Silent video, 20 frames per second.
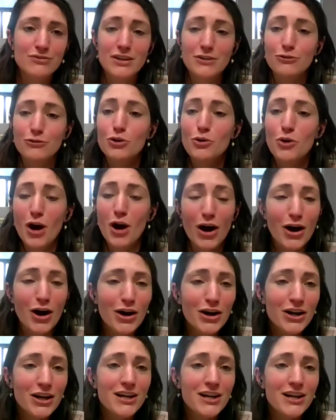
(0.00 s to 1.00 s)
if you
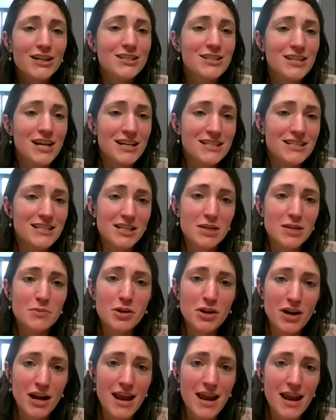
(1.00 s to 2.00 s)
are conducting
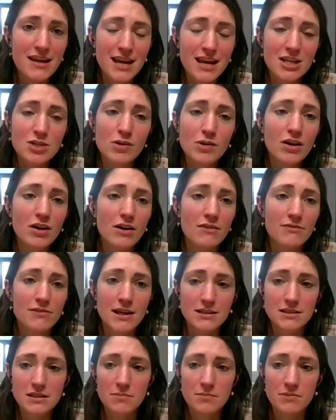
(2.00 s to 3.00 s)
community engagement, or if
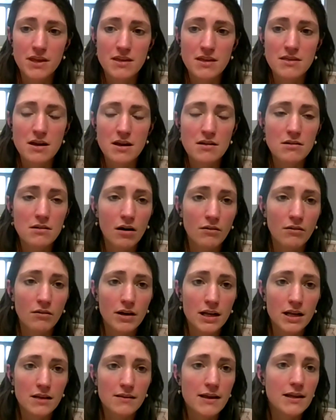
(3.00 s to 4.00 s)
that's something that you're
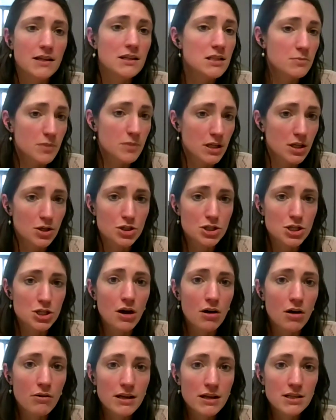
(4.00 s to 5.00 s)
already like dipping your
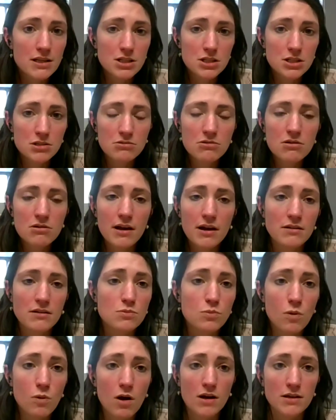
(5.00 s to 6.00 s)
toe into
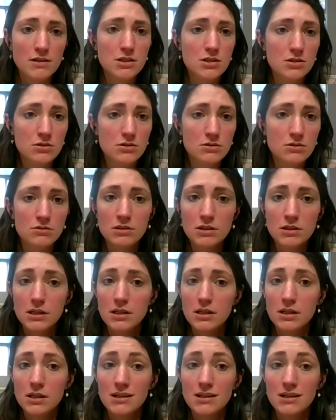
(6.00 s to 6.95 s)
and want to